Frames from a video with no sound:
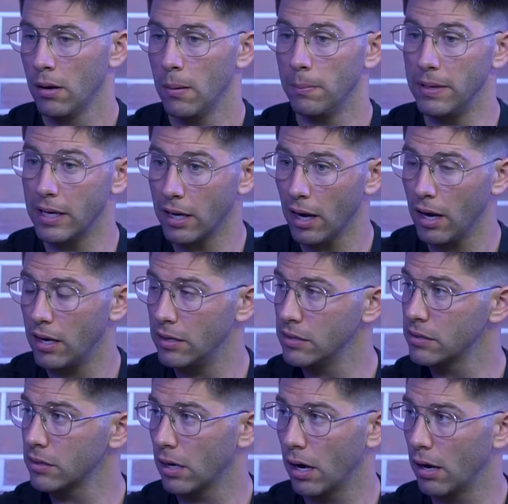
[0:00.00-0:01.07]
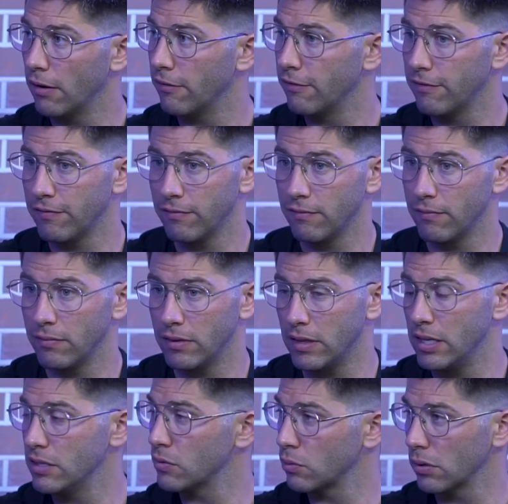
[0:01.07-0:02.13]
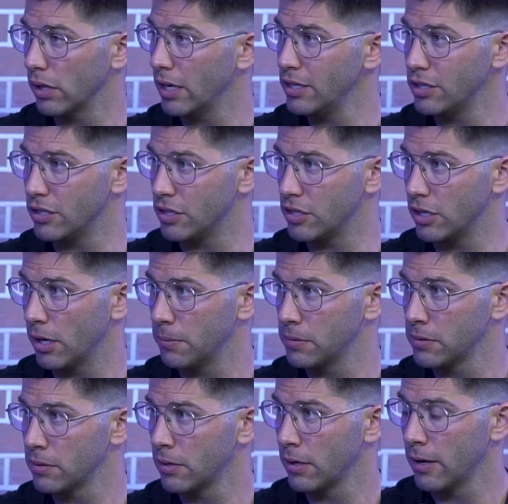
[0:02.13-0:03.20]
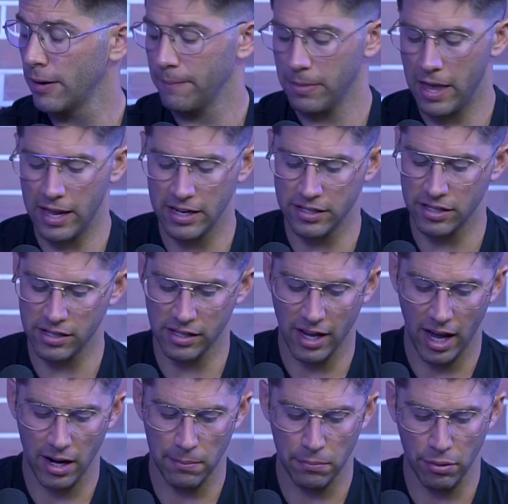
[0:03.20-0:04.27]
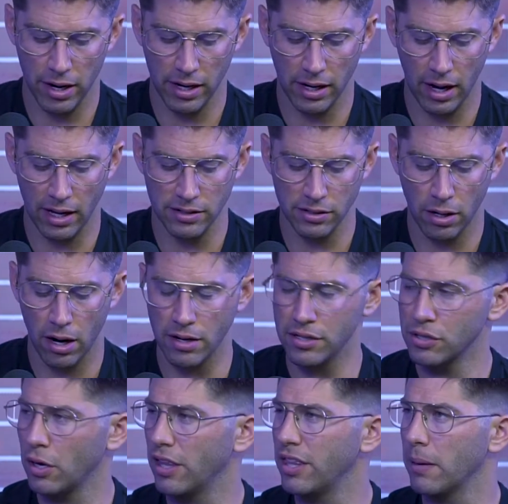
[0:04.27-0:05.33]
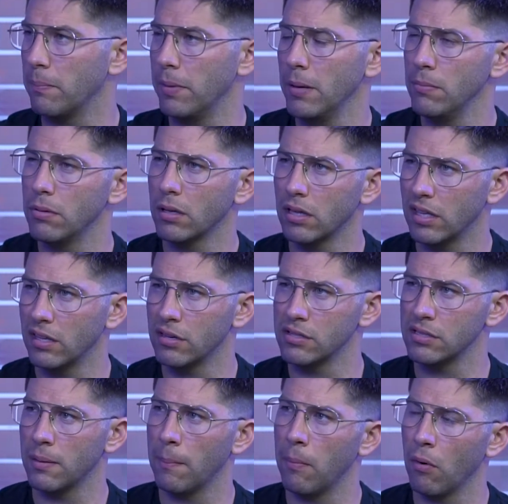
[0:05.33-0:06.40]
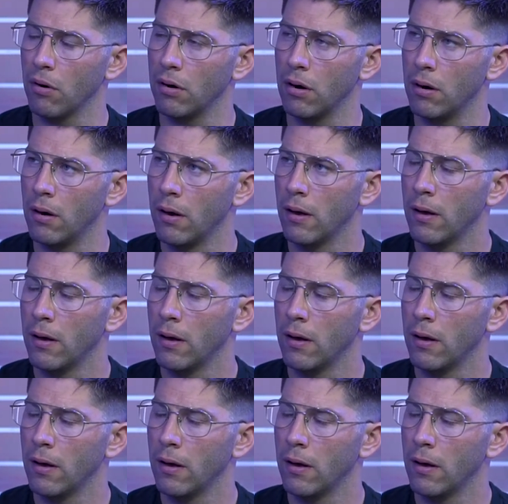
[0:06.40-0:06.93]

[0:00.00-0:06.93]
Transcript: because of these relationships. And it's just got to break God's heart. And so I think biblically there's an important